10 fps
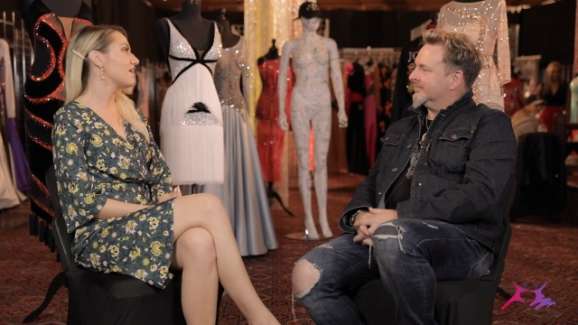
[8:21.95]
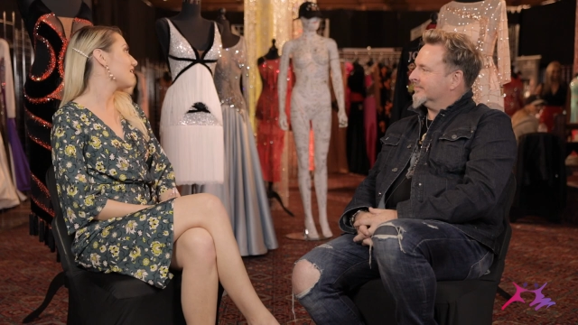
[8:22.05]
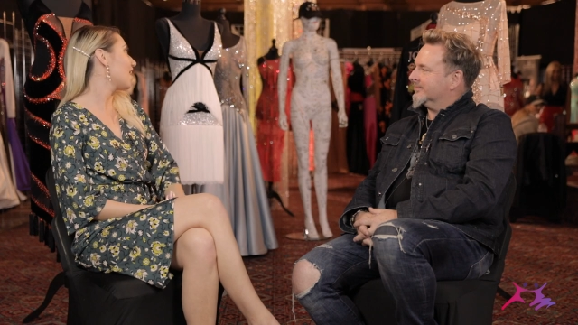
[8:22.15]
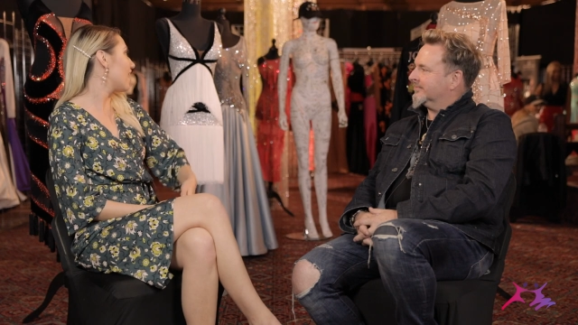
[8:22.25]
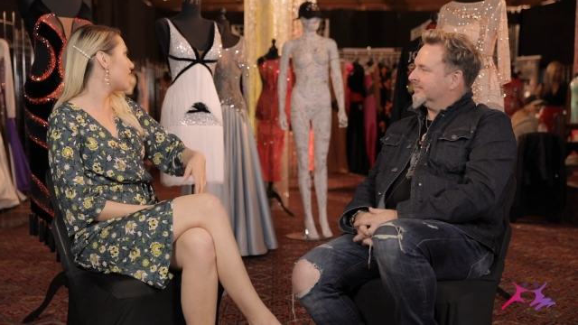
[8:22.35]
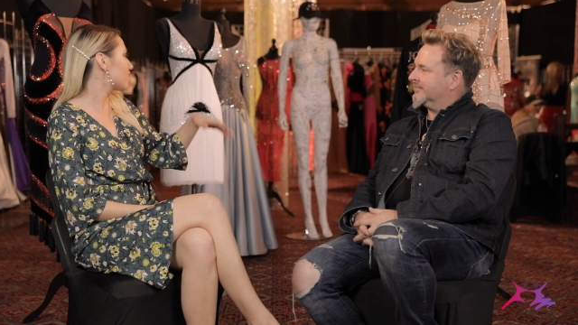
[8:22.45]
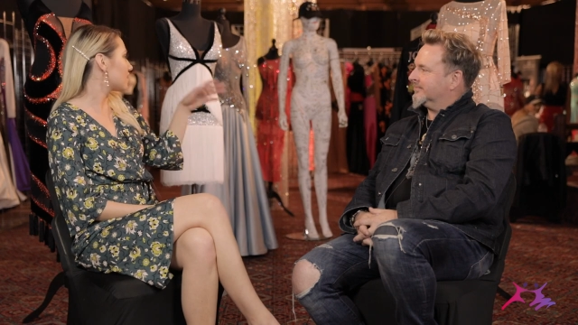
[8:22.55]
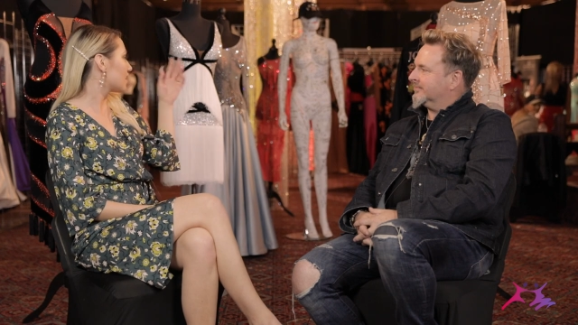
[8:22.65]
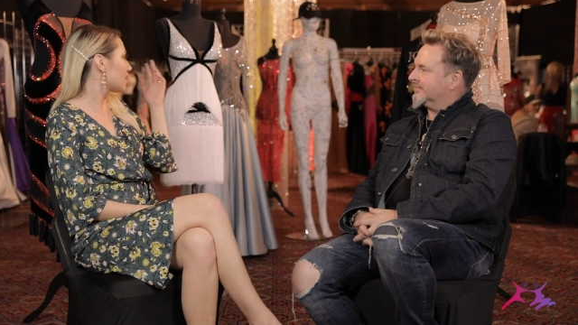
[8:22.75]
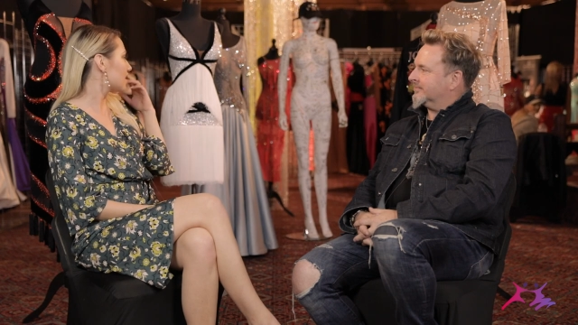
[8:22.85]
Speaker 1: and
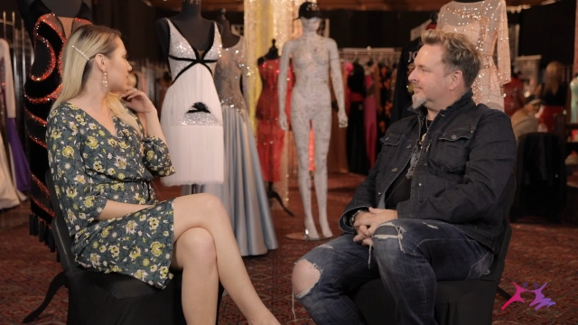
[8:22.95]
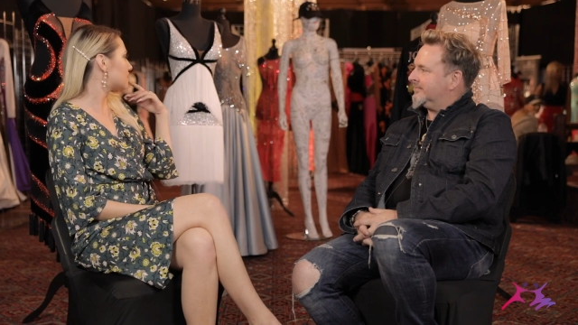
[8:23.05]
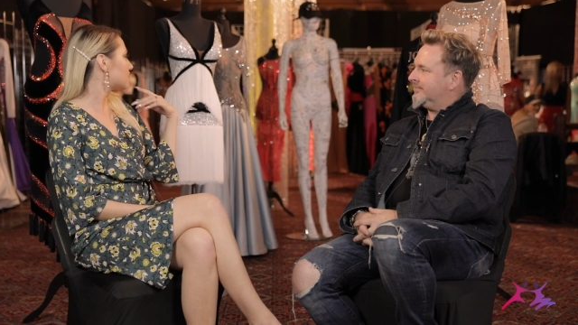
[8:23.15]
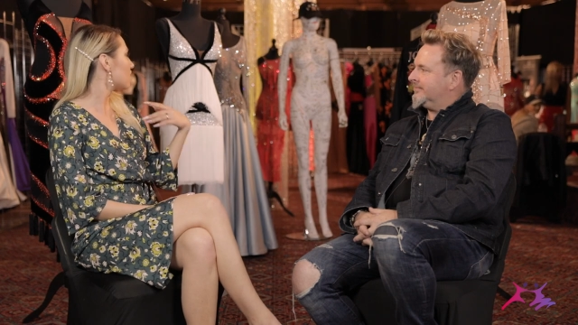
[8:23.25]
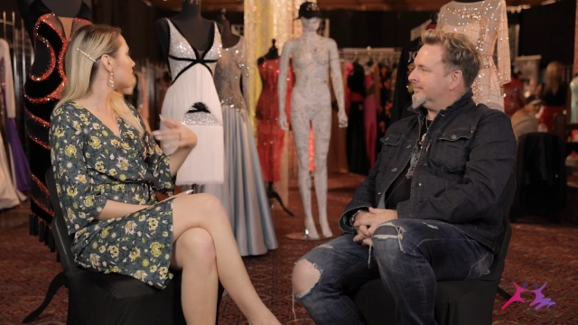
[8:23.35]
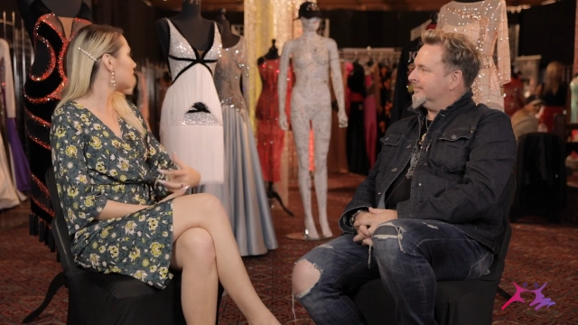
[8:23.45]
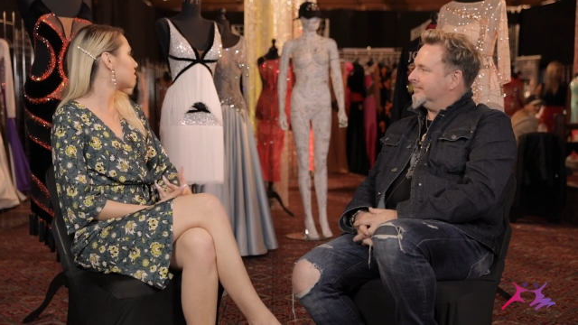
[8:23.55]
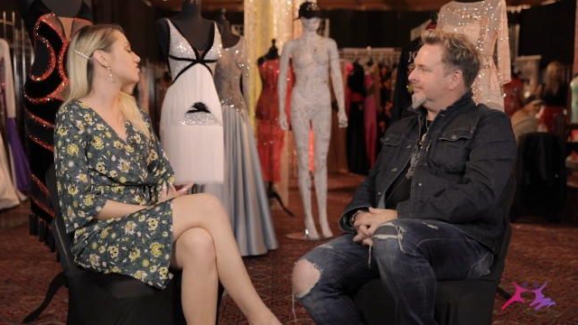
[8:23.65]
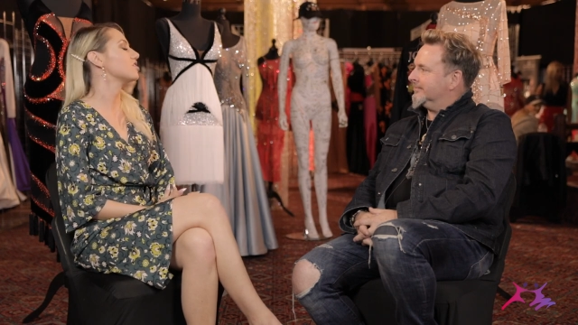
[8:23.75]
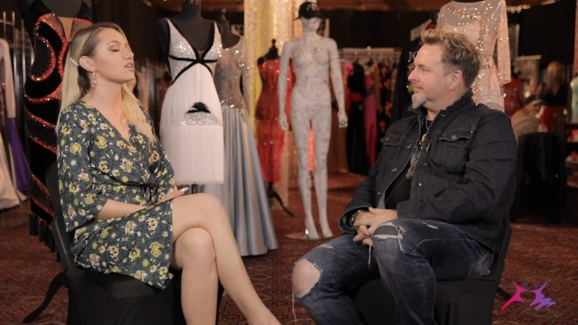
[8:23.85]
everything is so
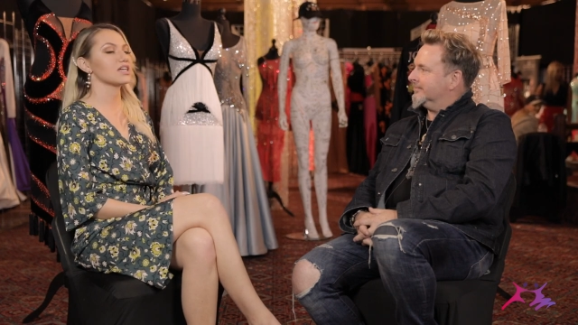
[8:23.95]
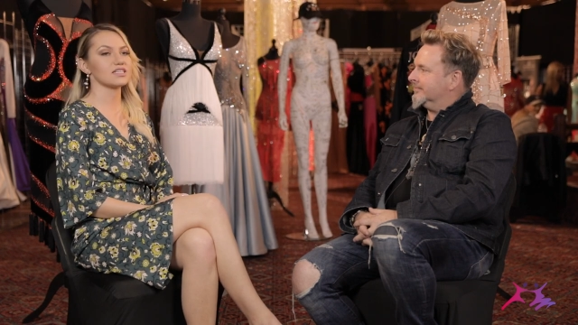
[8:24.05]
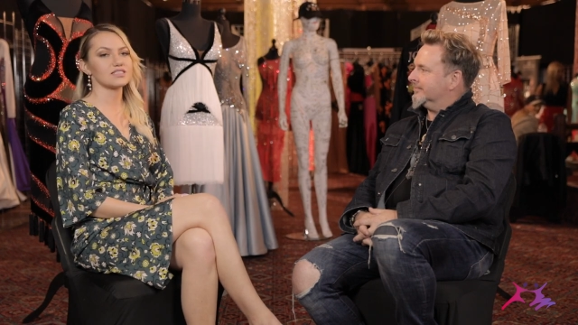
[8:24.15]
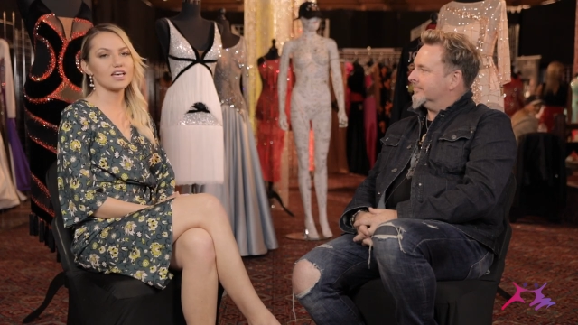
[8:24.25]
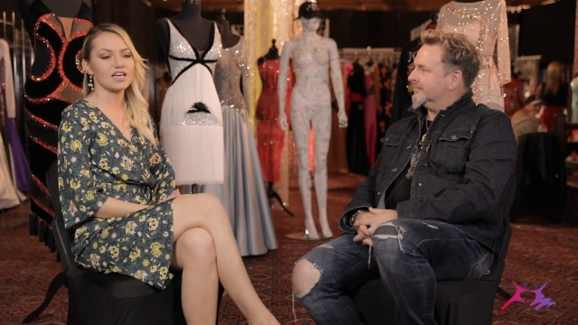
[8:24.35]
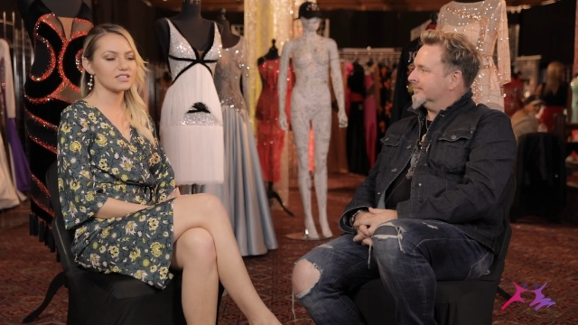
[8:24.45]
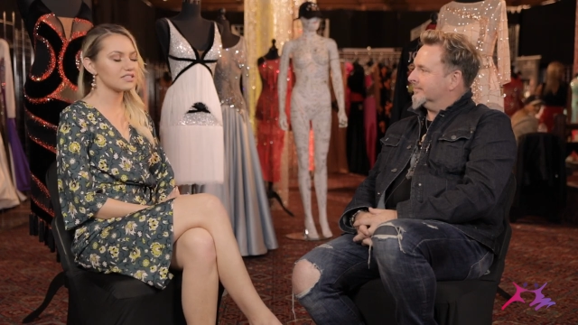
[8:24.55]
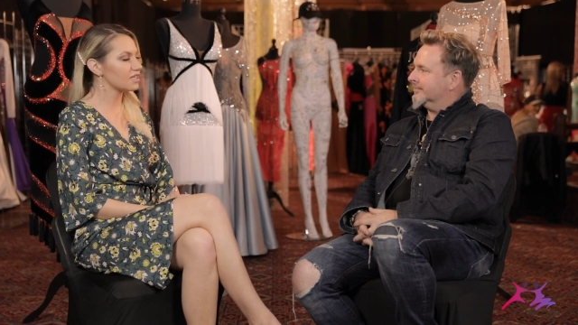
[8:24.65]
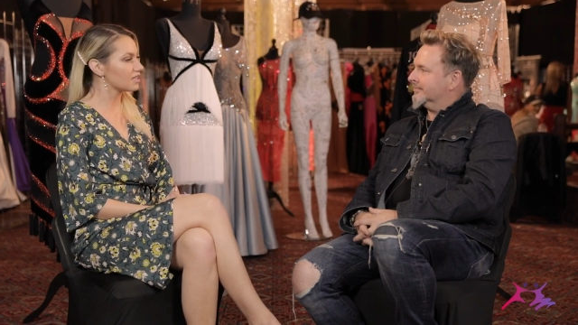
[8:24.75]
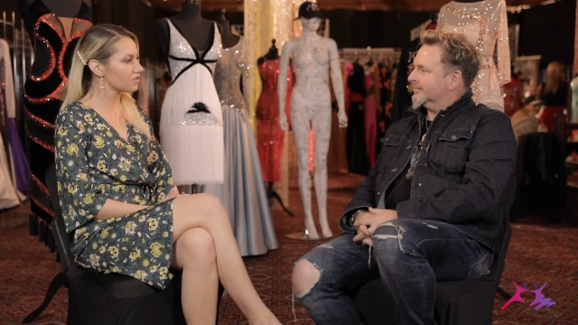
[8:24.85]
luxurious,
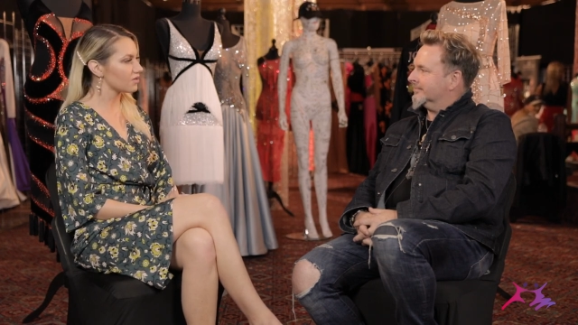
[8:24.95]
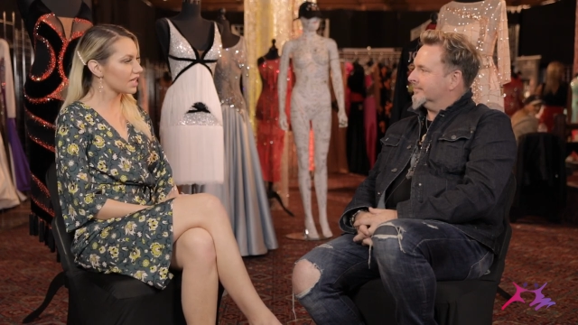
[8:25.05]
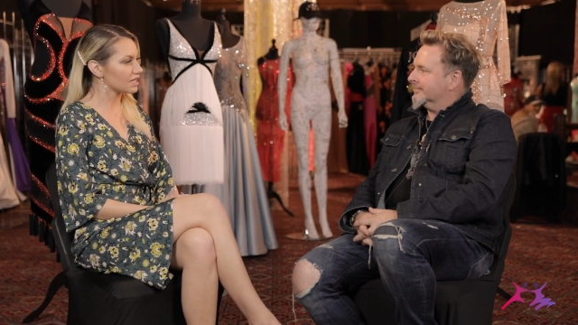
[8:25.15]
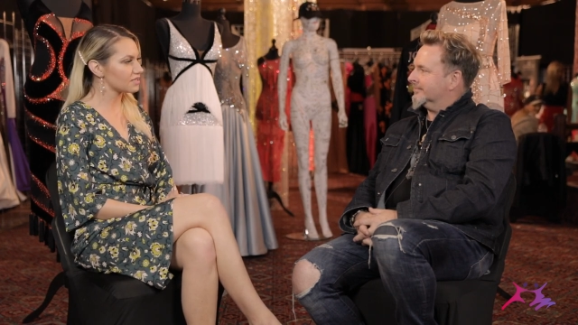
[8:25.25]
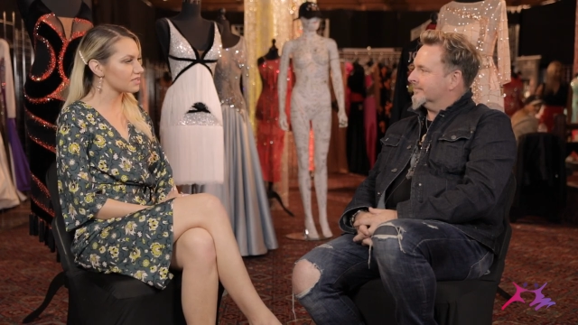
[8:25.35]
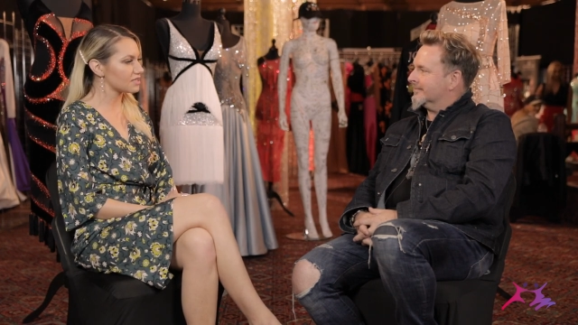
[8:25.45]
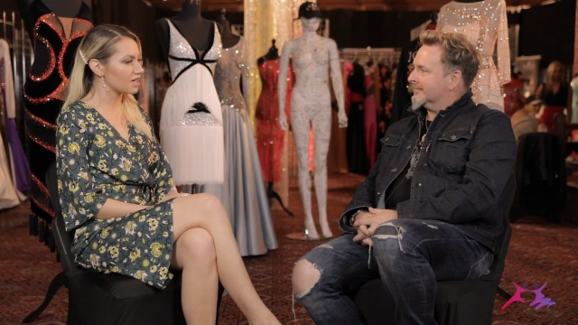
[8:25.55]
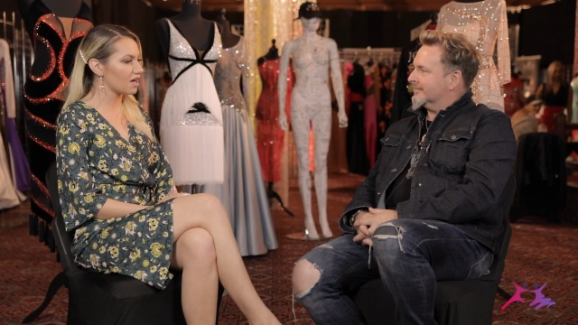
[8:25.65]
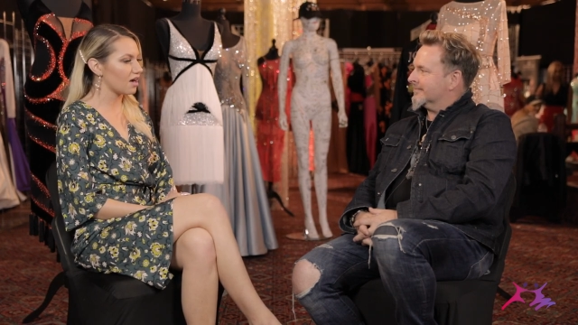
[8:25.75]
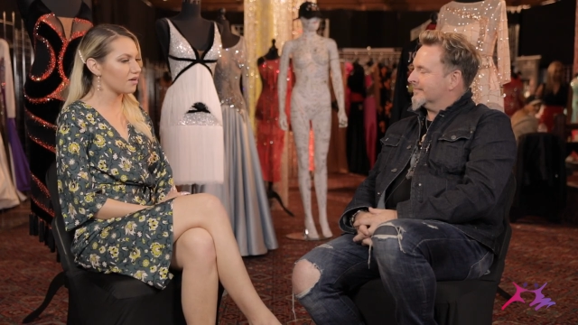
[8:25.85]
and it creates
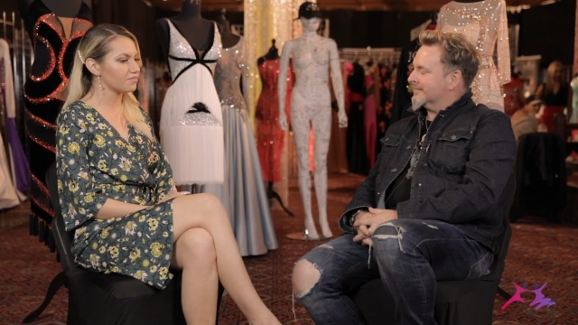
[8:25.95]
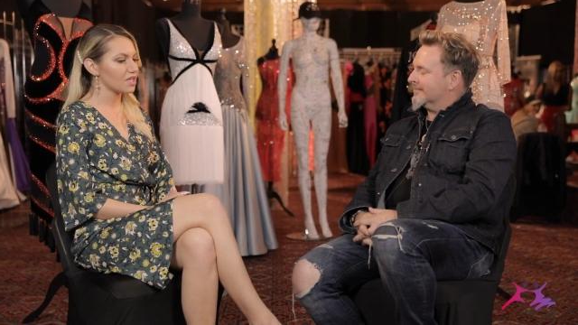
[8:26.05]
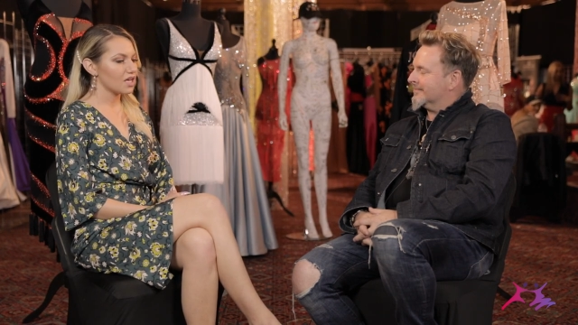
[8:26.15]
uh,